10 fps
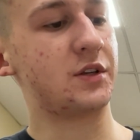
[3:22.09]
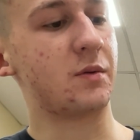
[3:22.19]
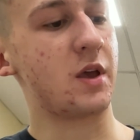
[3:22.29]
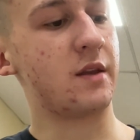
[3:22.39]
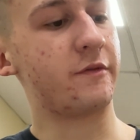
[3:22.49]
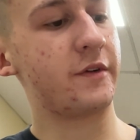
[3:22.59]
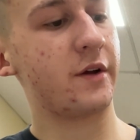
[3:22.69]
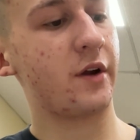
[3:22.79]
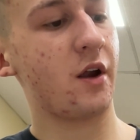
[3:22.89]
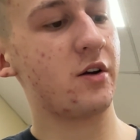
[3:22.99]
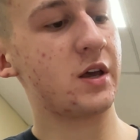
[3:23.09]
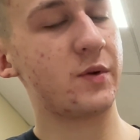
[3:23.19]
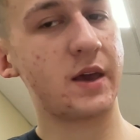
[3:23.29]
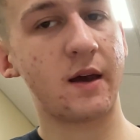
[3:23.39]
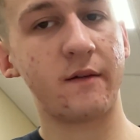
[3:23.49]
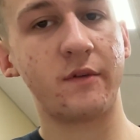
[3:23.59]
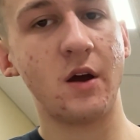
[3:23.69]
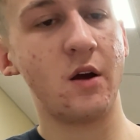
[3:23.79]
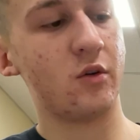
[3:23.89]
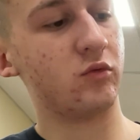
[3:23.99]
So inferiorly we have
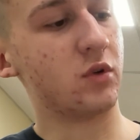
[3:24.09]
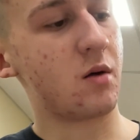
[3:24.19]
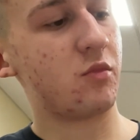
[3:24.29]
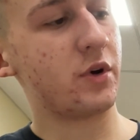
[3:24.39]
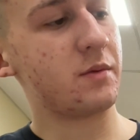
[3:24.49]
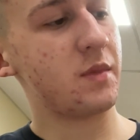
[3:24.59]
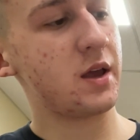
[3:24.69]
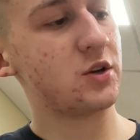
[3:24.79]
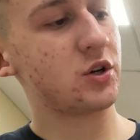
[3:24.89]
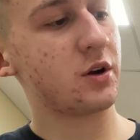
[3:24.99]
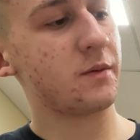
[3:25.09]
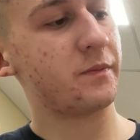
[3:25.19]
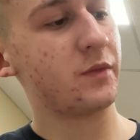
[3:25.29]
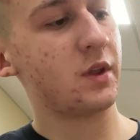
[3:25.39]
rhomboid major,